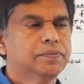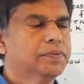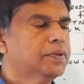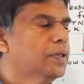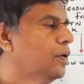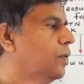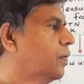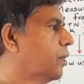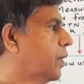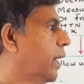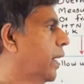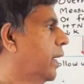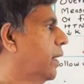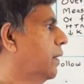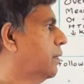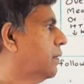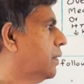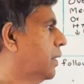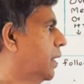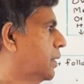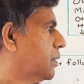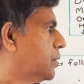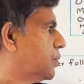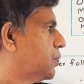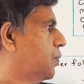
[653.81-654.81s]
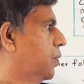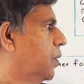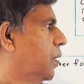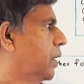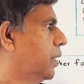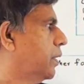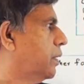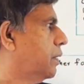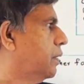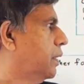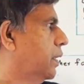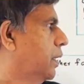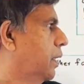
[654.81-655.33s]
Okay, that's
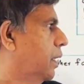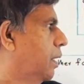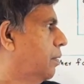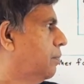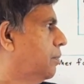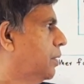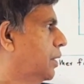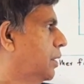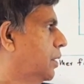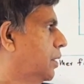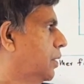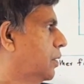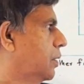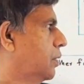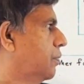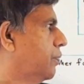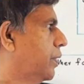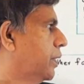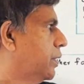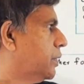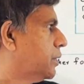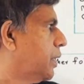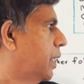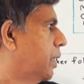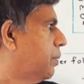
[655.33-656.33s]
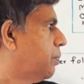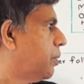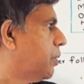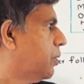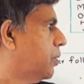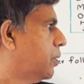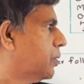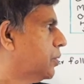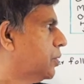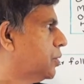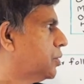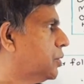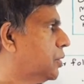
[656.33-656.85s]
what yeah, I mean. You know, if it is
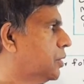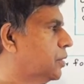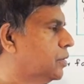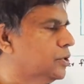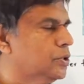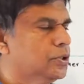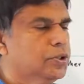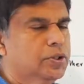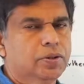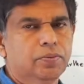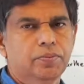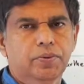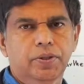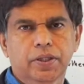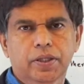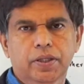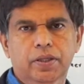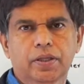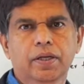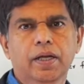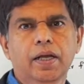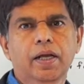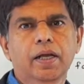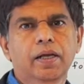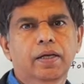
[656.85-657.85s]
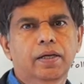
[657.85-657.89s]
hyperaldosteronism, you can.